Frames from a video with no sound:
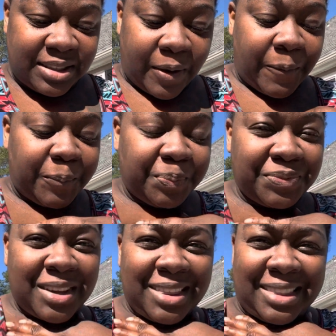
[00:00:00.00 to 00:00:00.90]
So
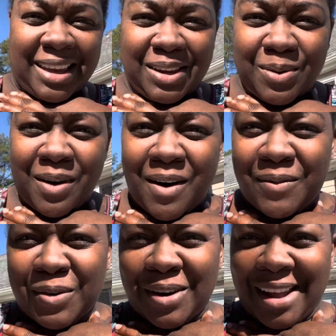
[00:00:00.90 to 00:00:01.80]
thank you all
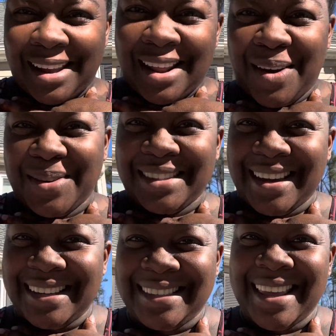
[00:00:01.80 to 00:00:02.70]
for hanging out with
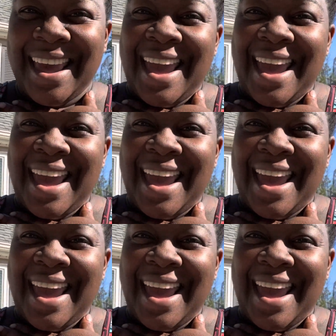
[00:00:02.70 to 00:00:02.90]
us.